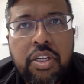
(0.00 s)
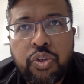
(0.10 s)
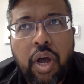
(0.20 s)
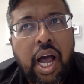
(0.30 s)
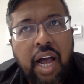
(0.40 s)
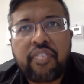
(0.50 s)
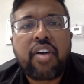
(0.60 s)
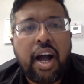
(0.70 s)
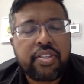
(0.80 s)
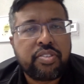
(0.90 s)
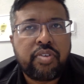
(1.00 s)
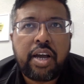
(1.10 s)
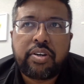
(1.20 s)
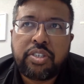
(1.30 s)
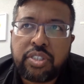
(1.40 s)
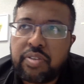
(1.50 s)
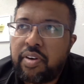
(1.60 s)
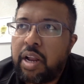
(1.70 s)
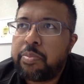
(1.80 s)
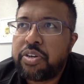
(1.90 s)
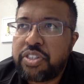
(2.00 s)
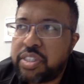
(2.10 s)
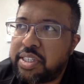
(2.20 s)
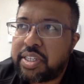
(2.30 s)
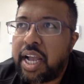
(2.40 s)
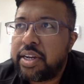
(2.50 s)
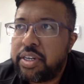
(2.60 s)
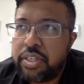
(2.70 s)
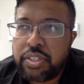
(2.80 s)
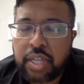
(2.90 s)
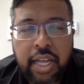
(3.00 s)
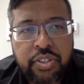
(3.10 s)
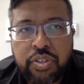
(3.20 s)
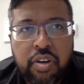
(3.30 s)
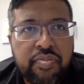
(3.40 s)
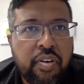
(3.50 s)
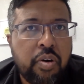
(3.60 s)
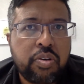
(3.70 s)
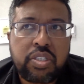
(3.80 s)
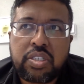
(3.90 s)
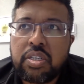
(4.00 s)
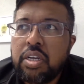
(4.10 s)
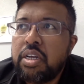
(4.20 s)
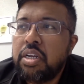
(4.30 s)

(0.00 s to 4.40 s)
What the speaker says: So I have content writers, developers, designers, SEO folks,